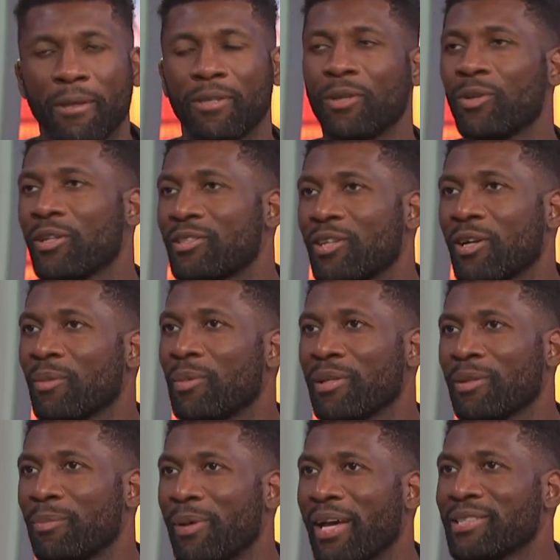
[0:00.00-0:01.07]
you know, they talk
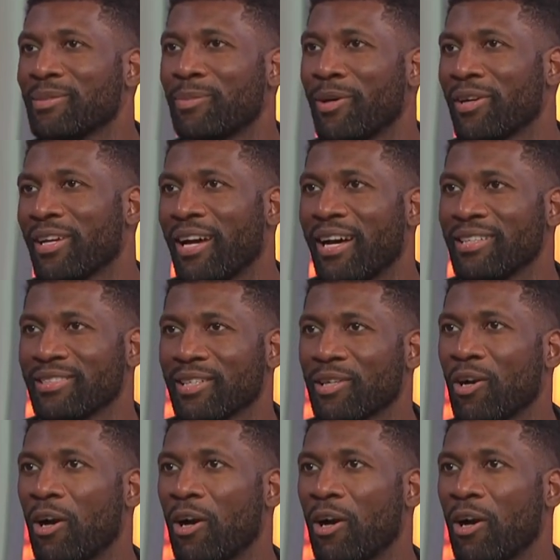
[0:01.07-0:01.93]
about the basketball gods and